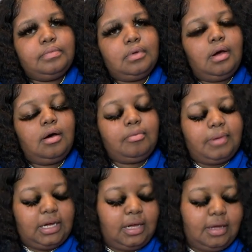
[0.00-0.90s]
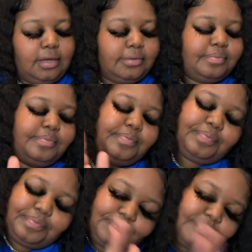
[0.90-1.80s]
Oh my God.
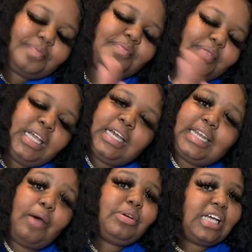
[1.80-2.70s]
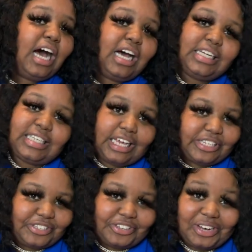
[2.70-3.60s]
That was an honest
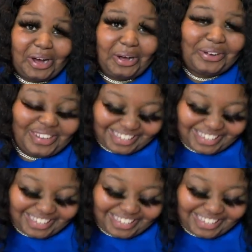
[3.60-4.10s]
answer, y'all.